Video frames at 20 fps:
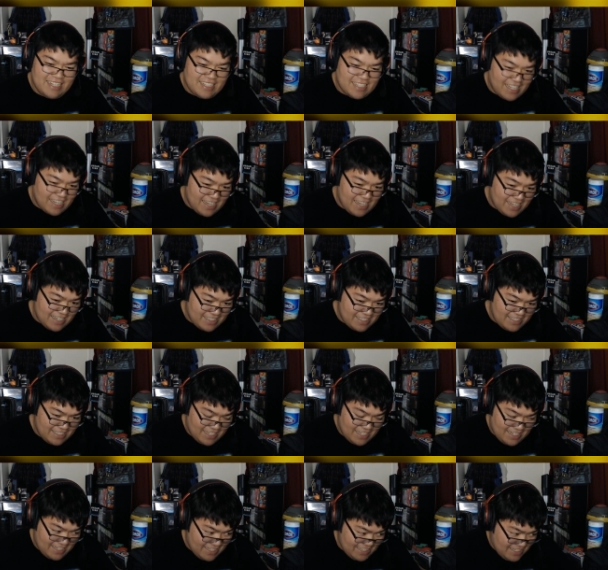that
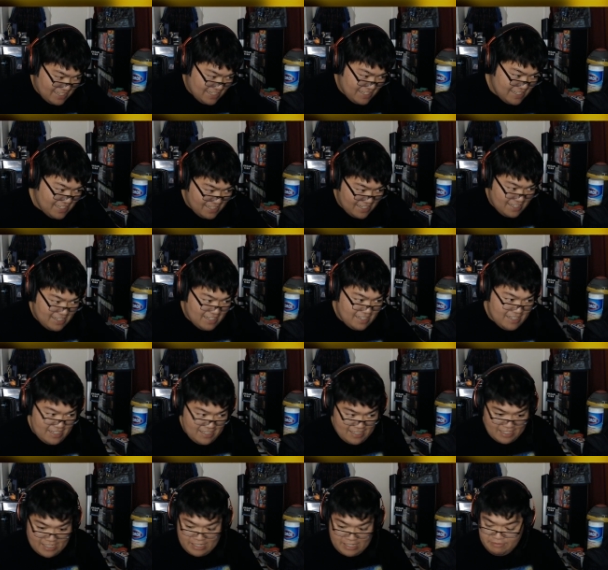that
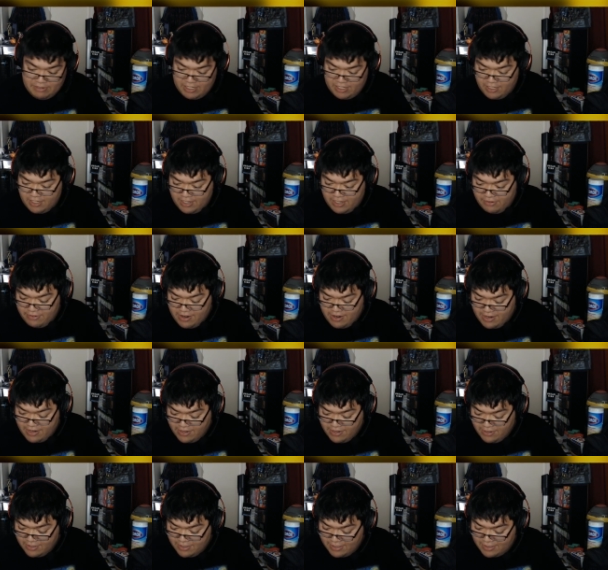I got my heart rate
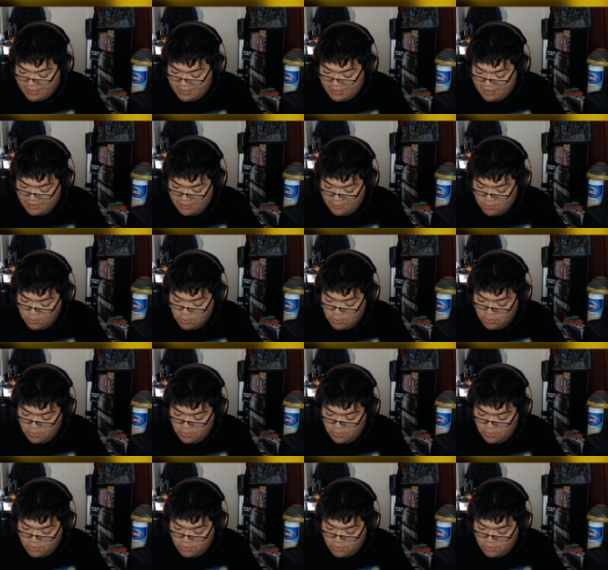going. Whew.